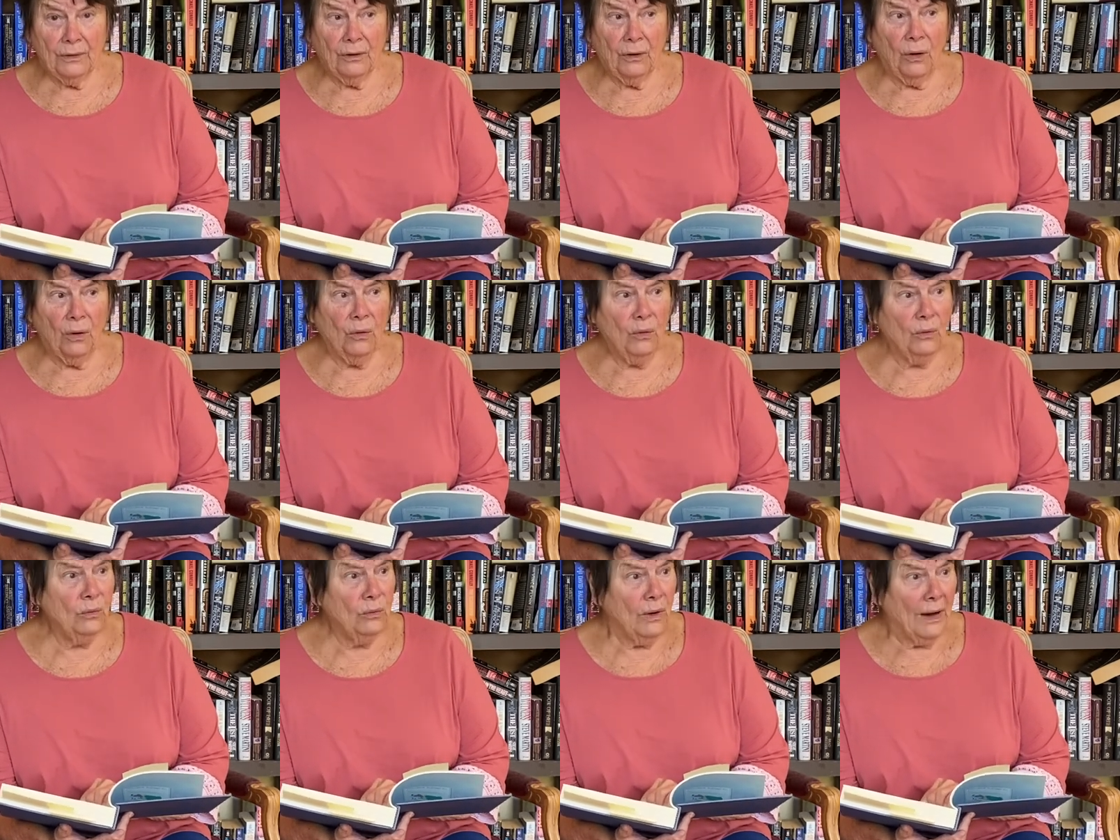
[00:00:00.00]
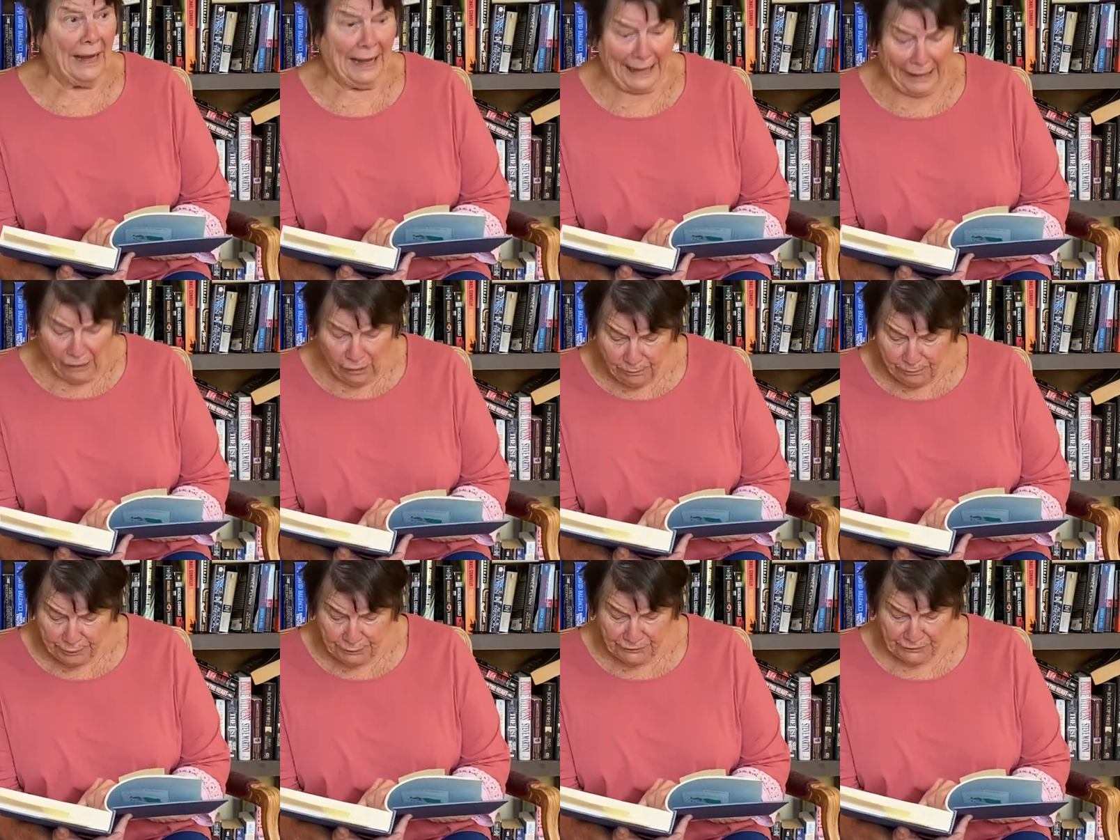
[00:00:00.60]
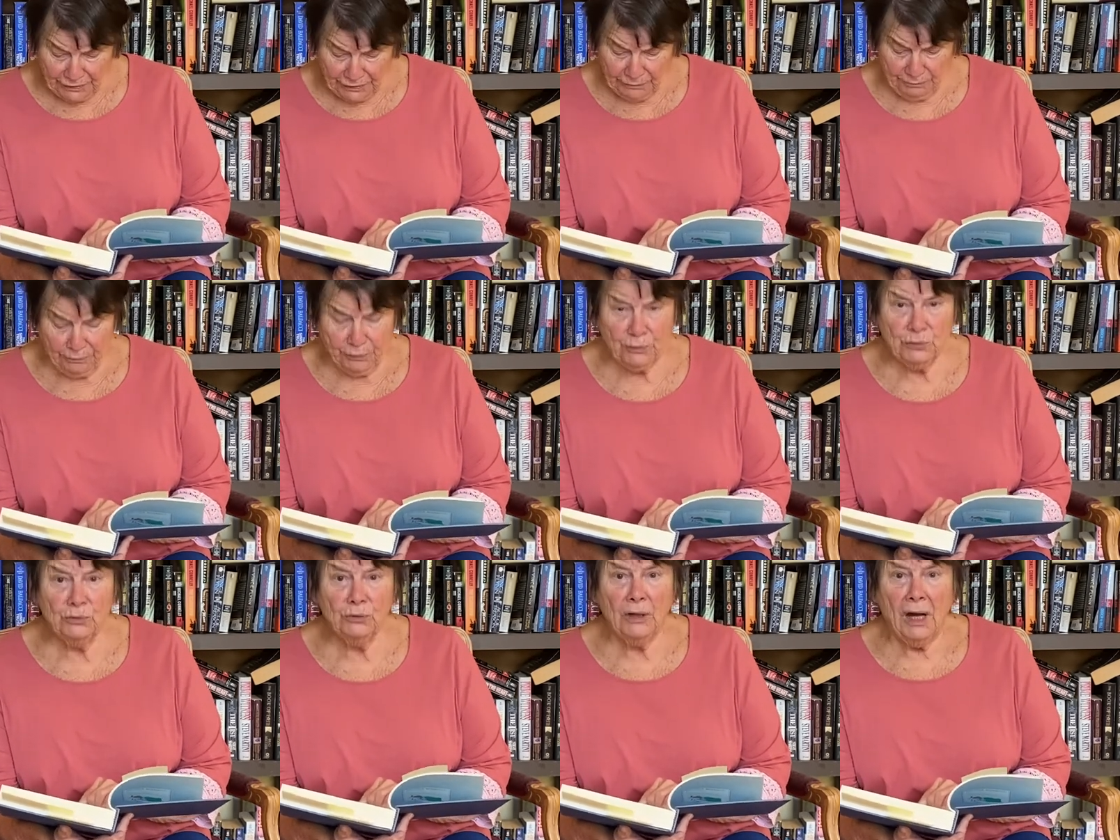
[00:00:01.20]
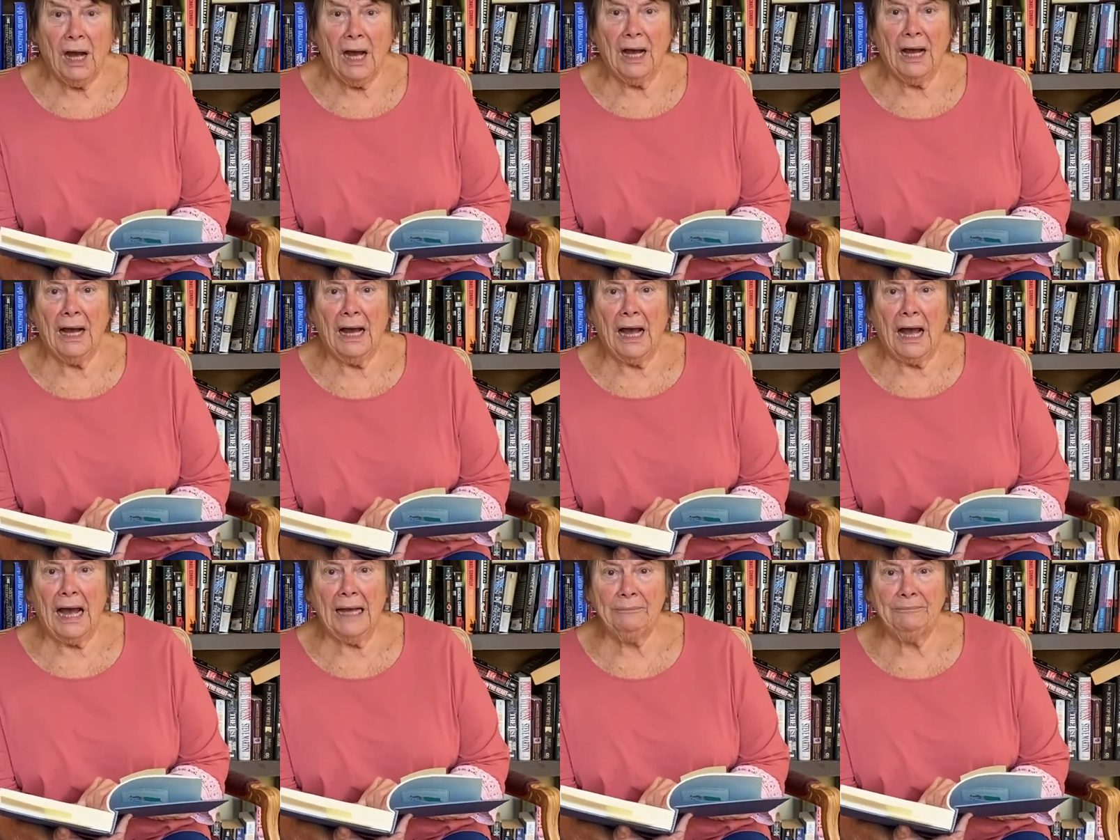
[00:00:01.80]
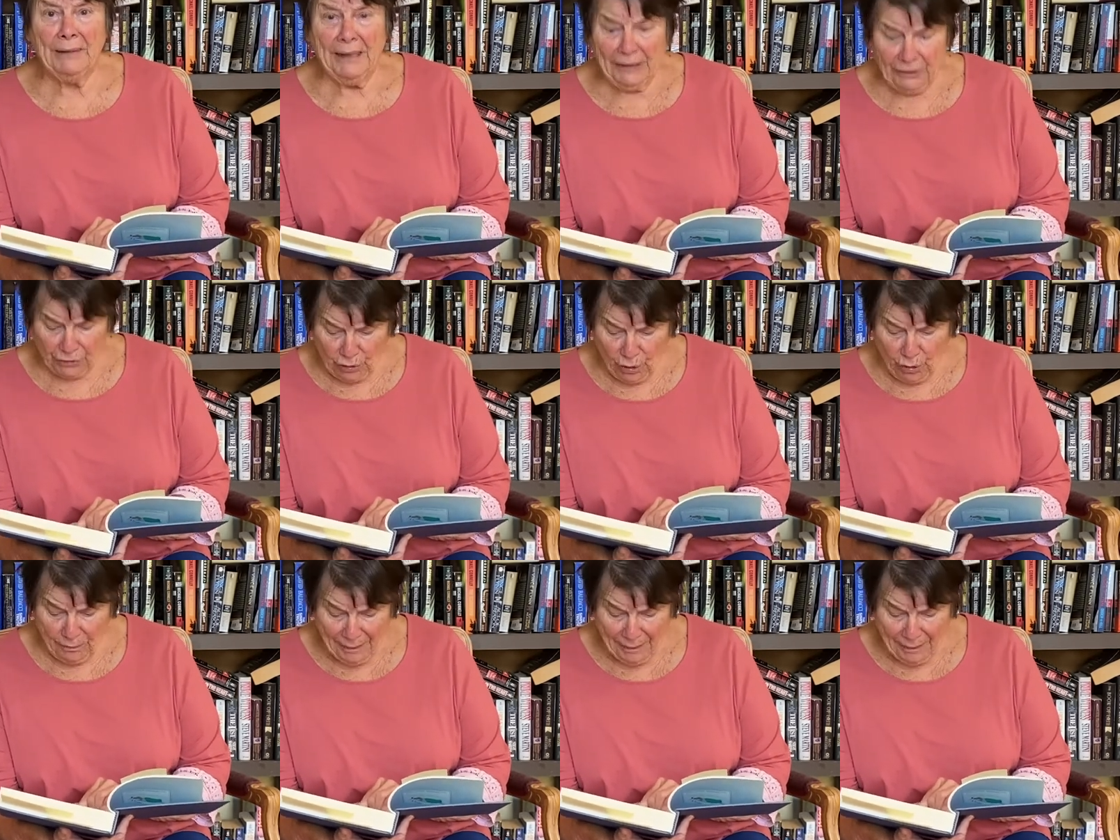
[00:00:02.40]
"Oh, help," said Pooh. "I'd better go